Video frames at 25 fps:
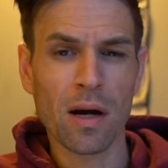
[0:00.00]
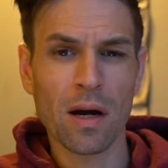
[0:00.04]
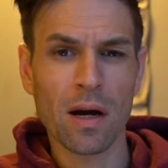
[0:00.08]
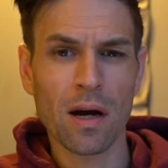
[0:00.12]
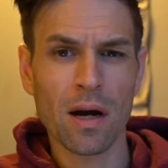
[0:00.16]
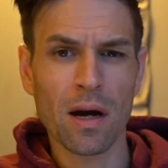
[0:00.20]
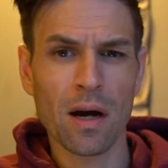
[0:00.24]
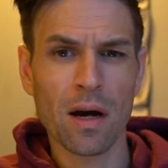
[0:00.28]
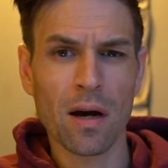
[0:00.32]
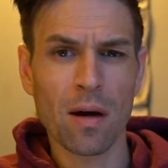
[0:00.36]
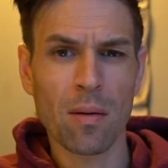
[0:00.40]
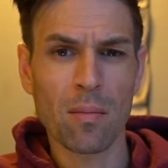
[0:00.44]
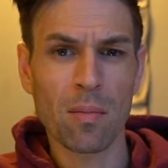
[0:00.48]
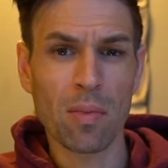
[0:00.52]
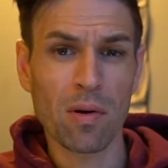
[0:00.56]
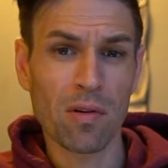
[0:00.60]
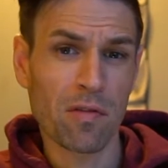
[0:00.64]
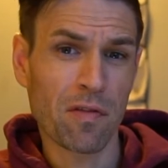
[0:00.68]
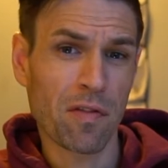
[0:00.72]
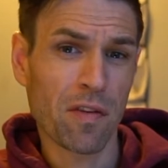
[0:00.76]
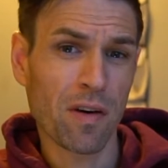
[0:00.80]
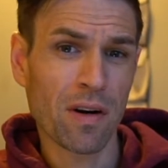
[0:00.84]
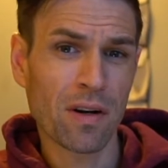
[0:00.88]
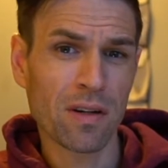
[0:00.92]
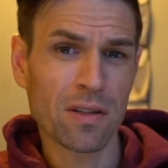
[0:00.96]
But
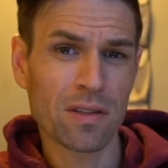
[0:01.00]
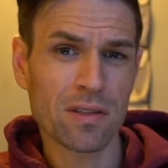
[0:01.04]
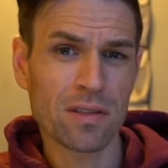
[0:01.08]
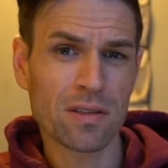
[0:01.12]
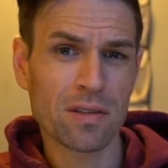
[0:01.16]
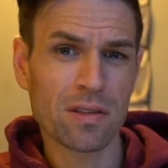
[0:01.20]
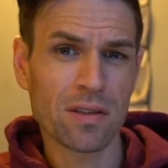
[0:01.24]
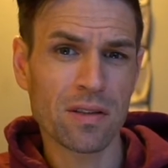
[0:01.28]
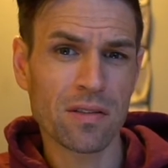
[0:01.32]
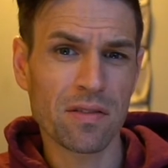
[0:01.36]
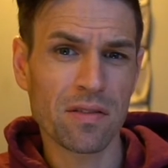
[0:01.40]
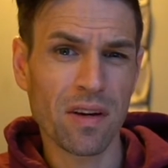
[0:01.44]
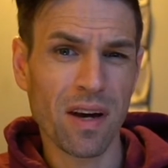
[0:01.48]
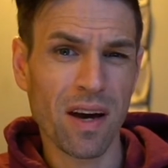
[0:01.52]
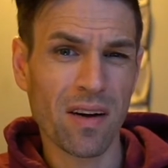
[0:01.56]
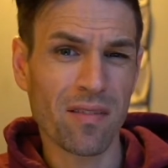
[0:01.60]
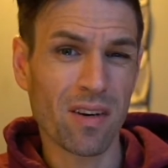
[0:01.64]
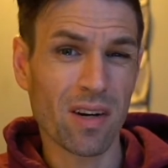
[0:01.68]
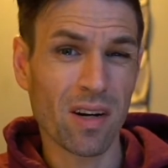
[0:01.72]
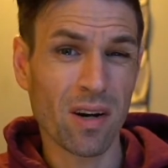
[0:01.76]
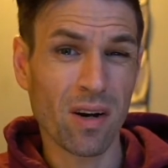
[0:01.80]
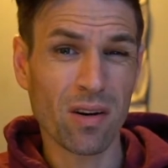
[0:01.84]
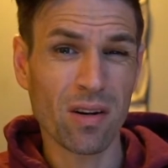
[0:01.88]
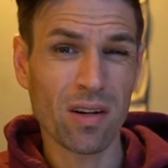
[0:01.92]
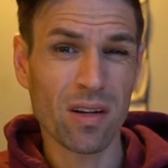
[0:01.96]
first, if you
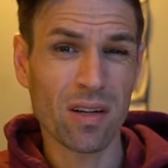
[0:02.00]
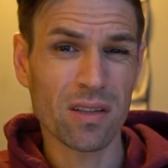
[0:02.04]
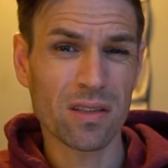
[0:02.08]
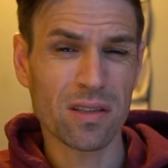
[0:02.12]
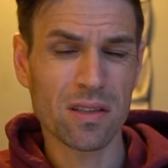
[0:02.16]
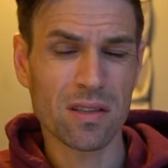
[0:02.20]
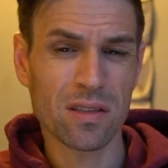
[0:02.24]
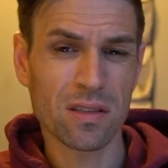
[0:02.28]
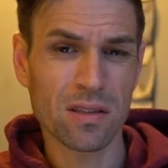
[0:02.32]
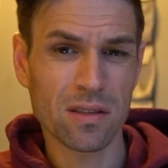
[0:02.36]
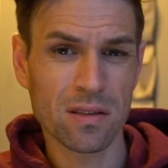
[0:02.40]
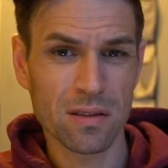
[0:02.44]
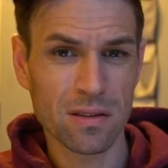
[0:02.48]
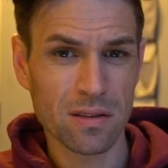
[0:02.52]
haven't noticed,